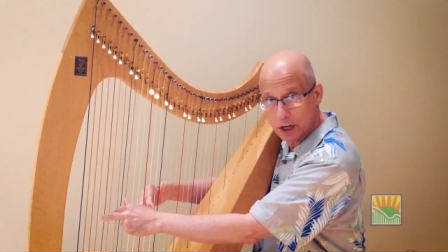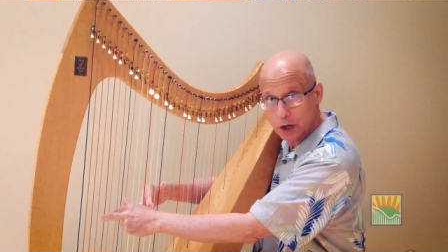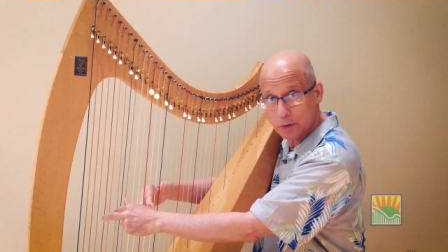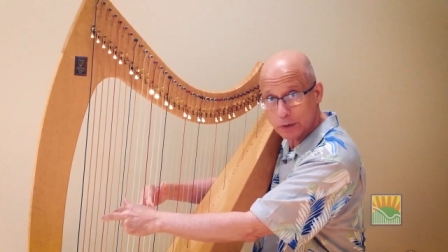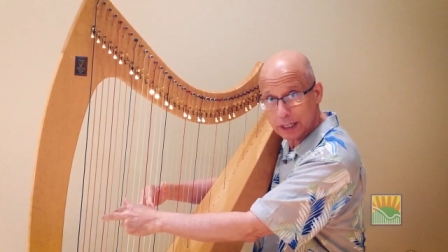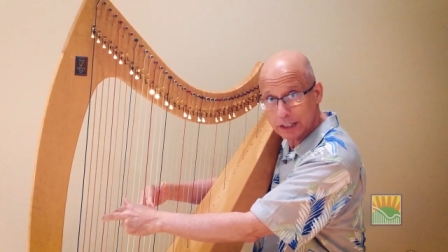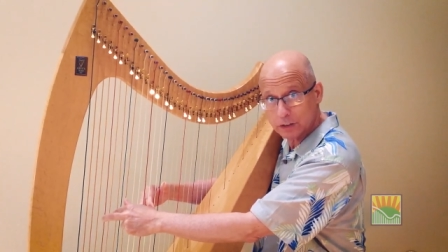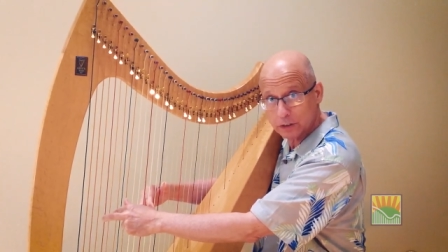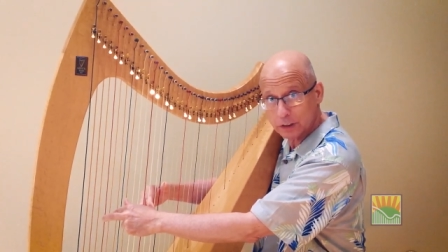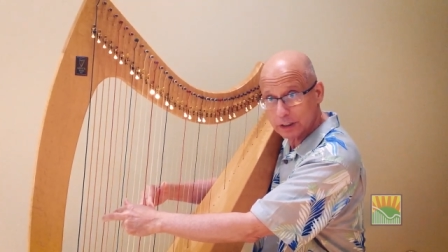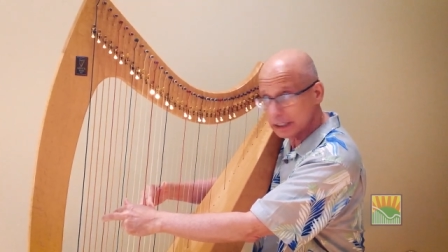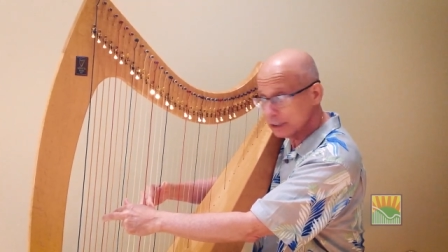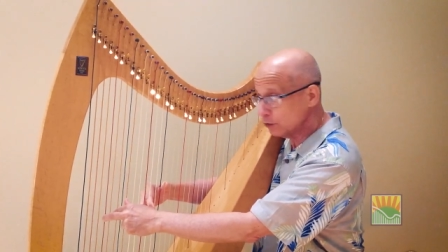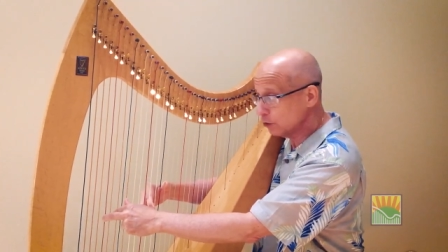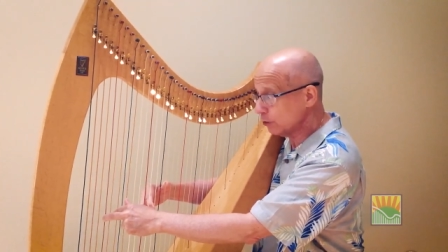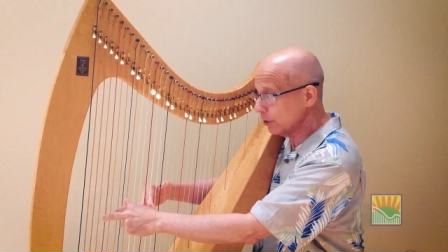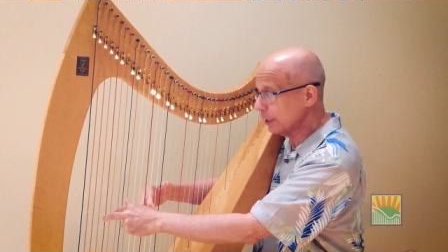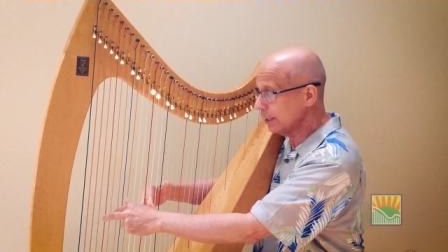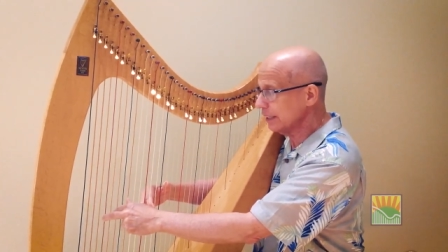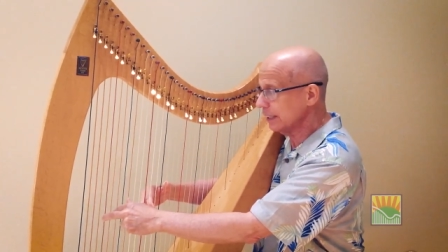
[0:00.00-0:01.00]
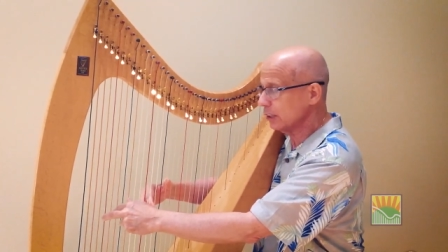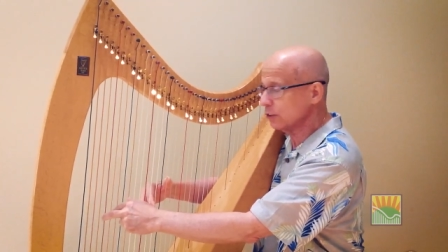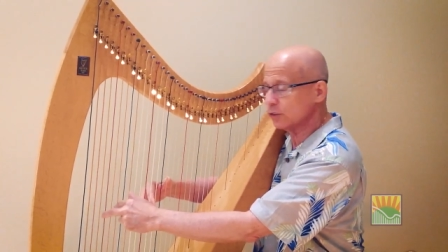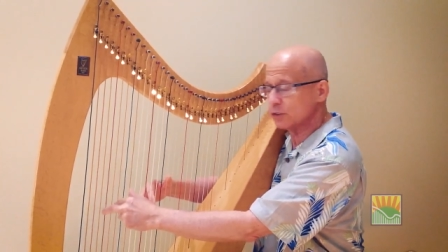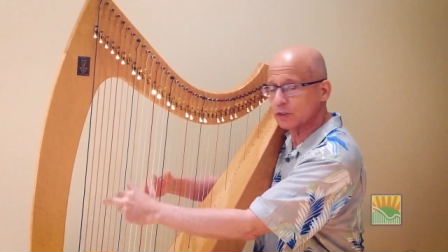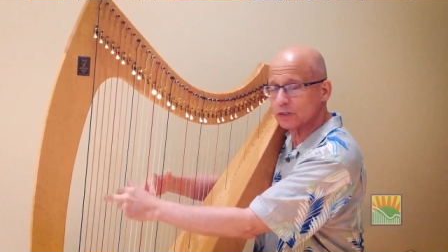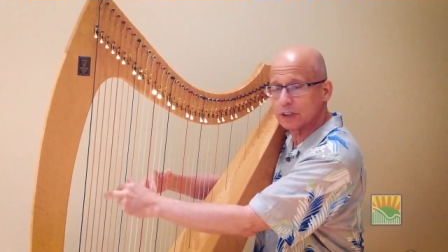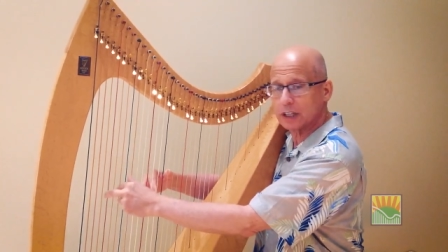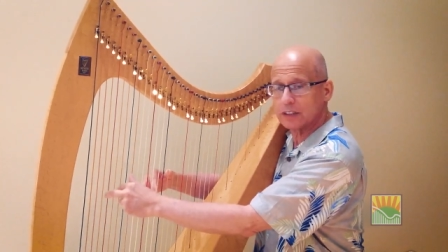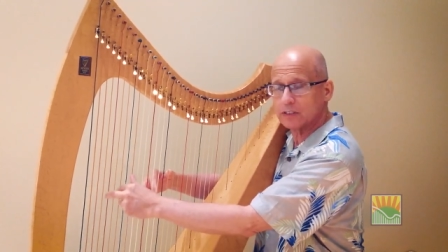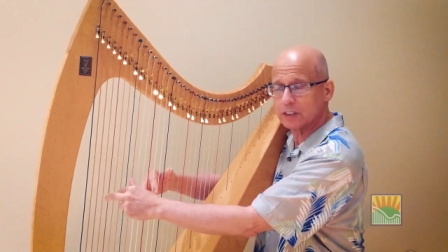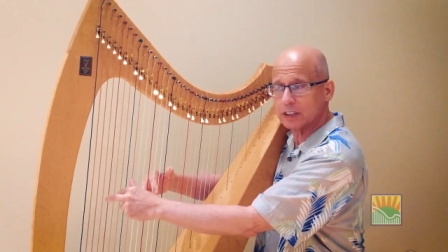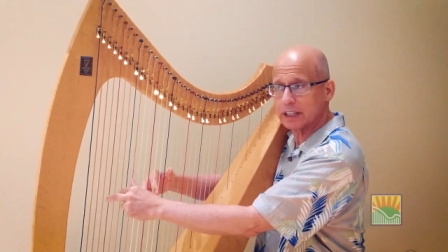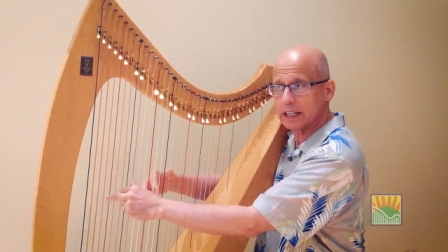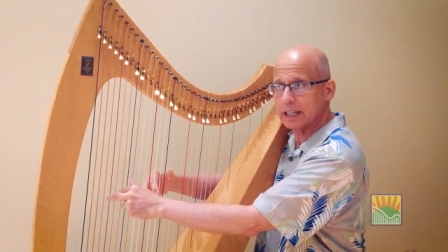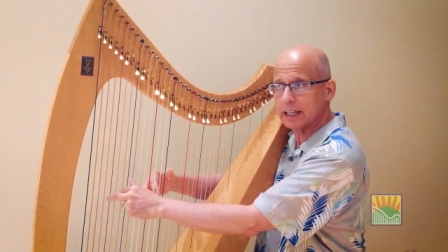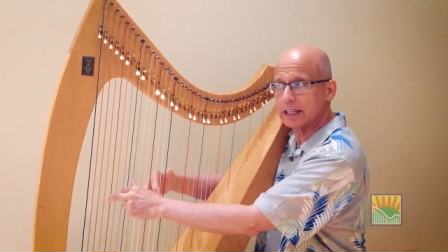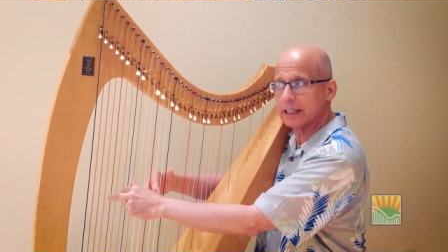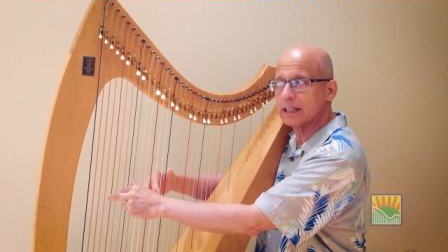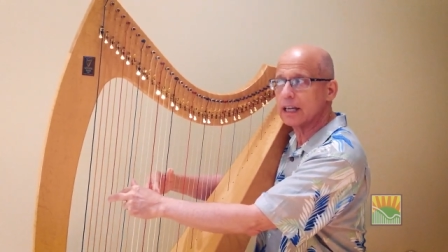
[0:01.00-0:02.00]
Okay, so let's try the exercise
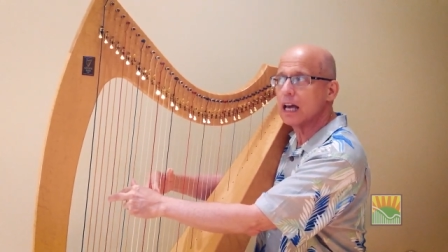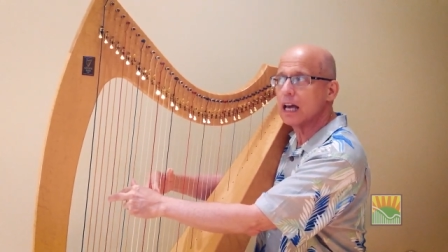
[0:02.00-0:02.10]
again.